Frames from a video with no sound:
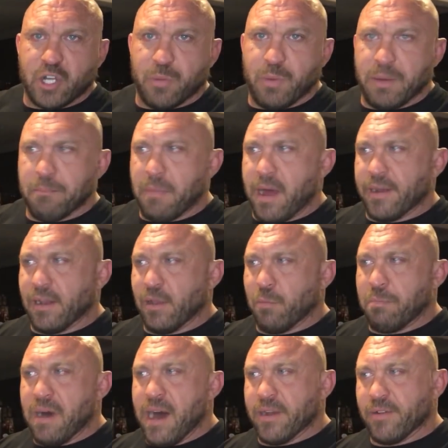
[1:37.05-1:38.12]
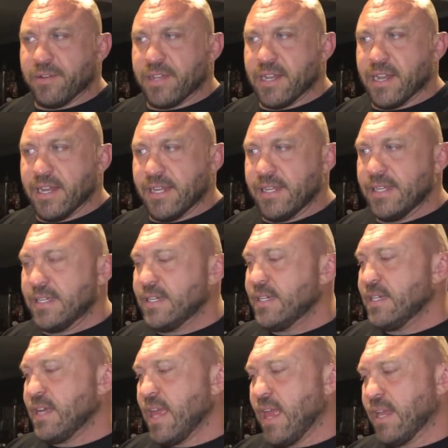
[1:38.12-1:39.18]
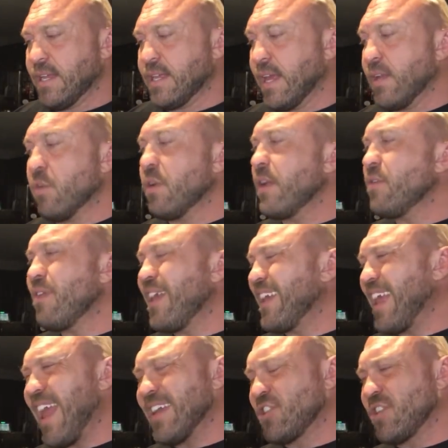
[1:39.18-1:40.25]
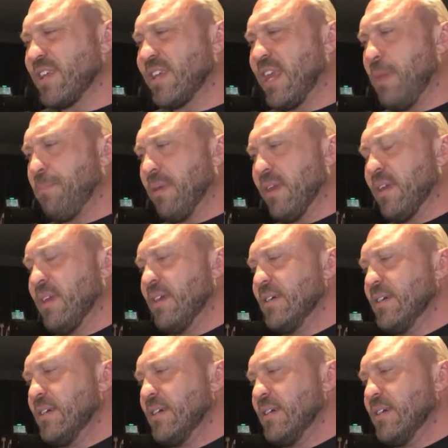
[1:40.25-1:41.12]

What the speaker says: I went and bought a little bottle tonight, and because I don't like actually keeping,